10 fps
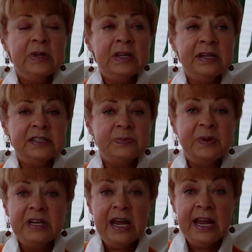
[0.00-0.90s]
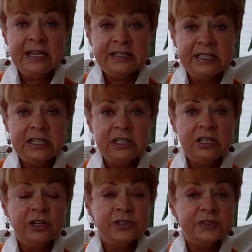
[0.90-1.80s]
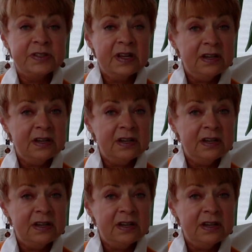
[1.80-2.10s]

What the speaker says: It has been 18 years